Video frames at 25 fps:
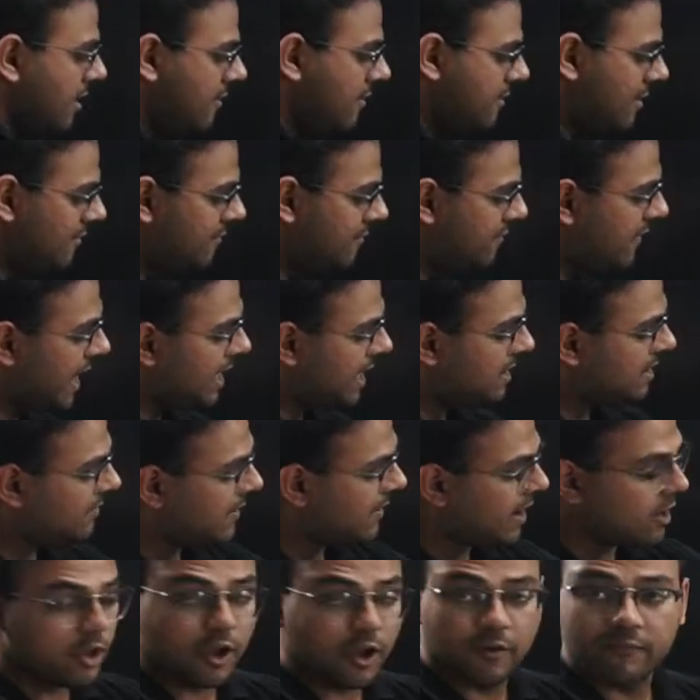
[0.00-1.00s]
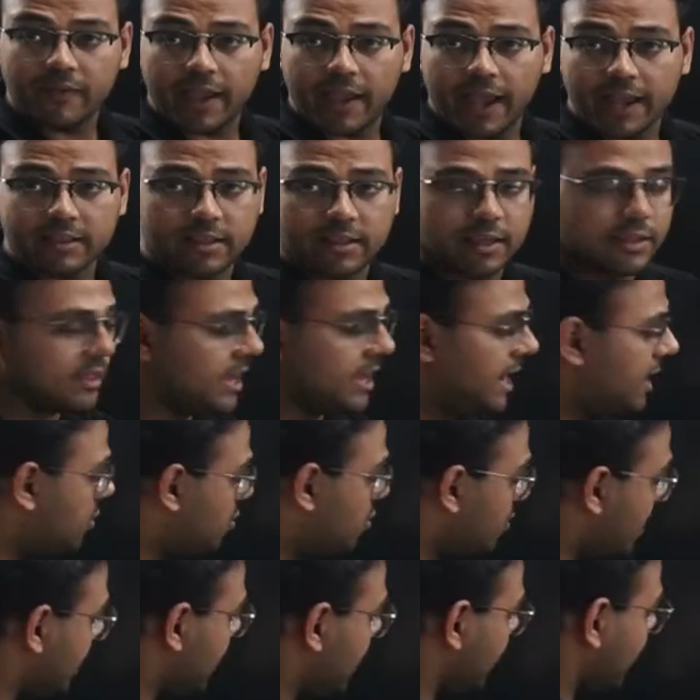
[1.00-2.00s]
We have find the value of x as
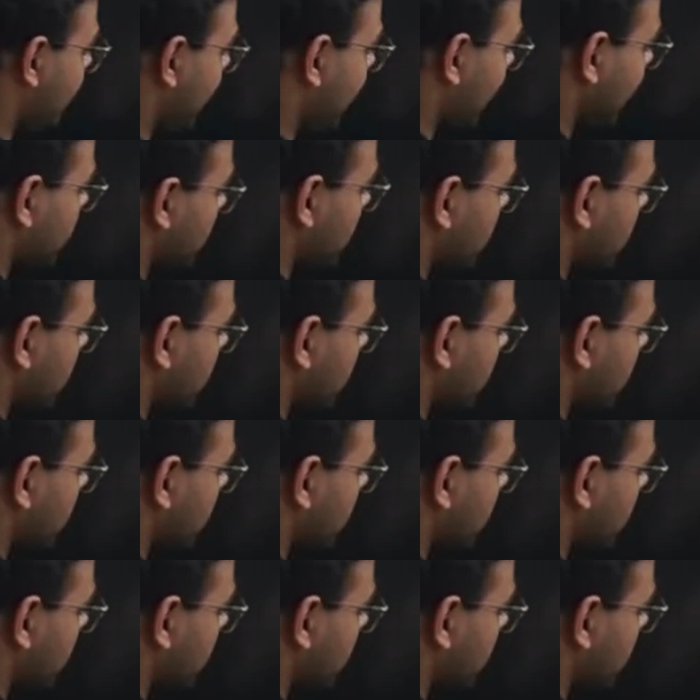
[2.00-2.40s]
285.